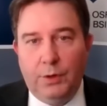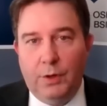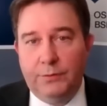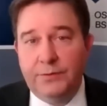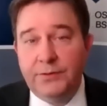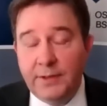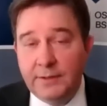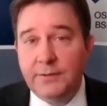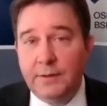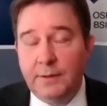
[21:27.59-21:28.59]

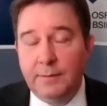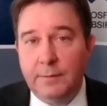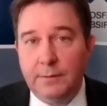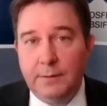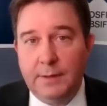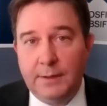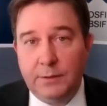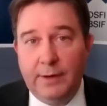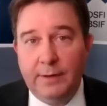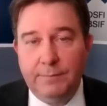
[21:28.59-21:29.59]
Since the
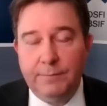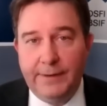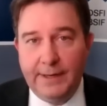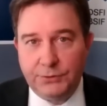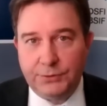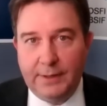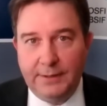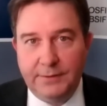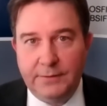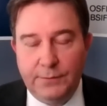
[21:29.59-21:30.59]
great financial
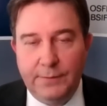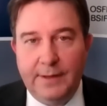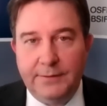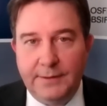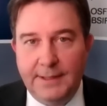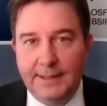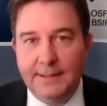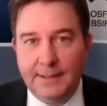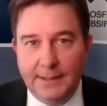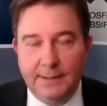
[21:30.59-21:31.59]
crisis, 2008 and
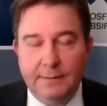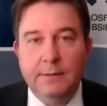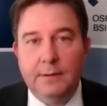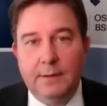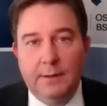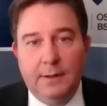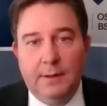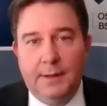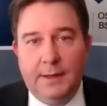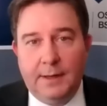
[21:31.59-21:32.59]
9,
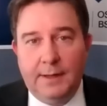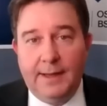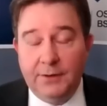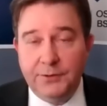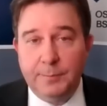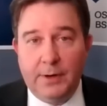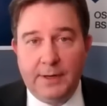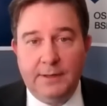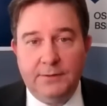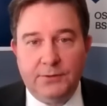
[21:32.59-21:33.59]
the housing
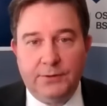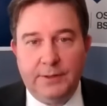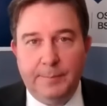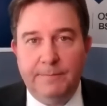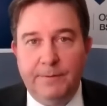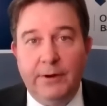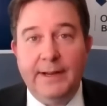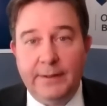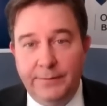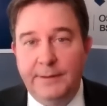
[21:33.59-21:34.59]
market has certainly been very
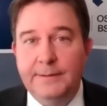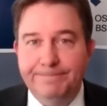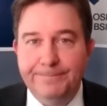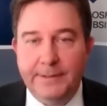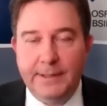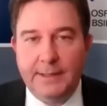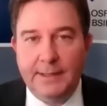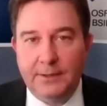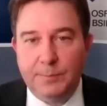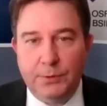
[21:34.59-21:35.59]
healthy
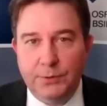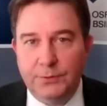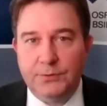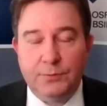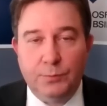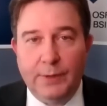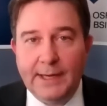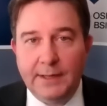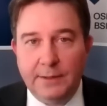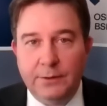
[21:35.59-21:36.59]
and has produced
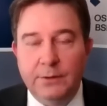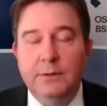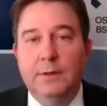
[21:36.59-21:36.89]
regular